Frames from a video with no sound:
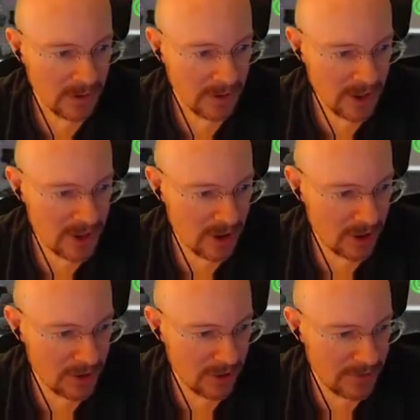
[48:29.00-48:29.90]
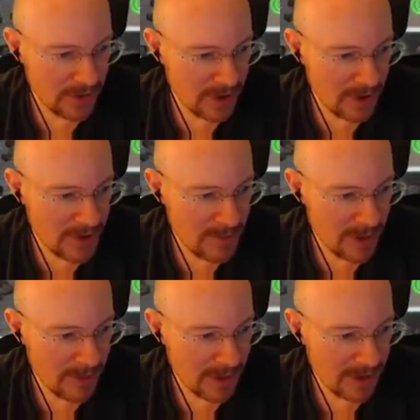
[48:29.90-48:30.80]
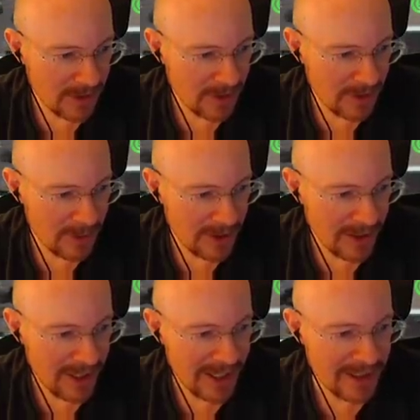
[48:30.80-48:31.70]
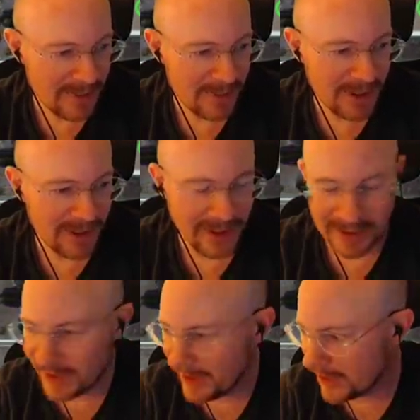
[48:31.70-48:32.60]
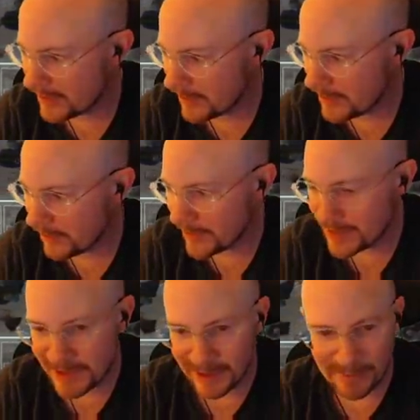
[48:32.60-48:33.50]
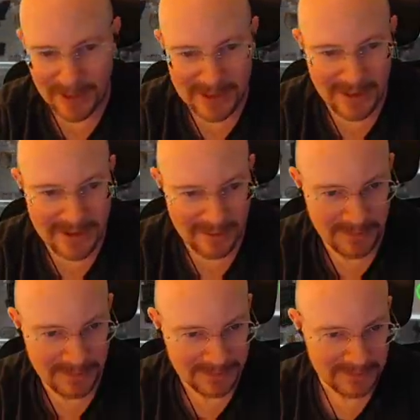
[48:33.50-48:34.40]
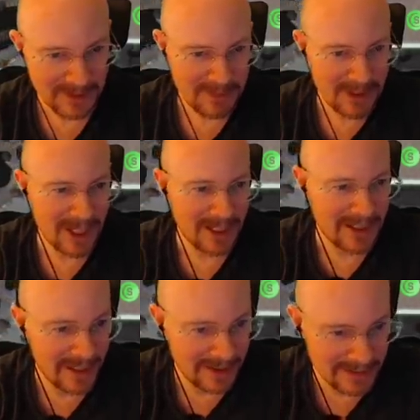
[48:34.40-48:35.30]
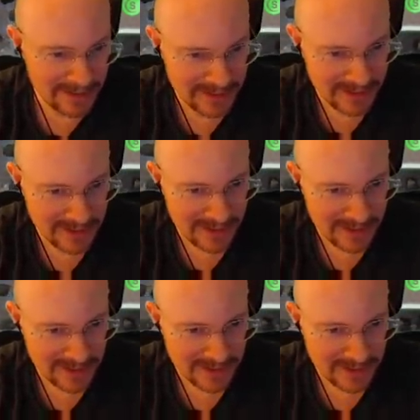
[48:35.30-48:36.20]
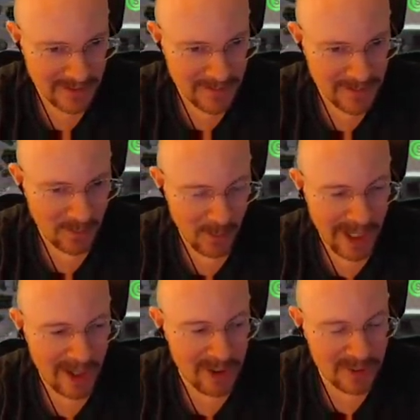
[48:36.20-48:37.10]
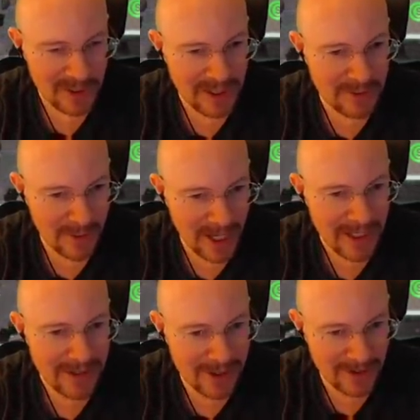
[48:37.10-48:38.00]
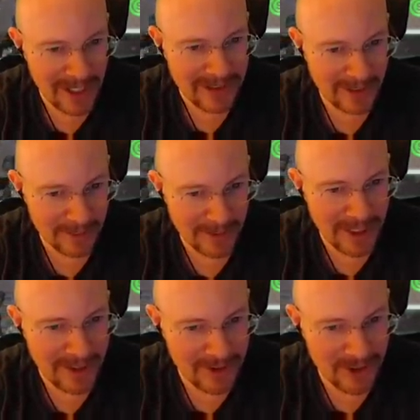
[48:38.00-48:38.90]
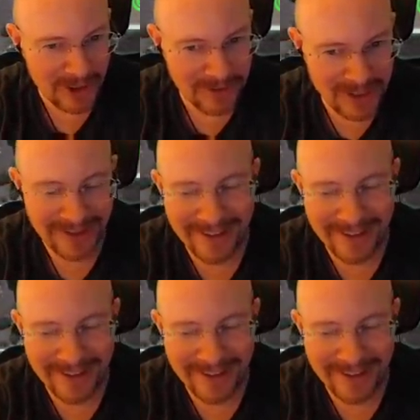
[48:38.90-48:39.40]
They just hard nerfed it though. It's been a big deal in the community. Has it really? Hey, thanks for the tier one sub. That's awesome. Appreciate that. Wow, so he created a strat that Riot nerfed.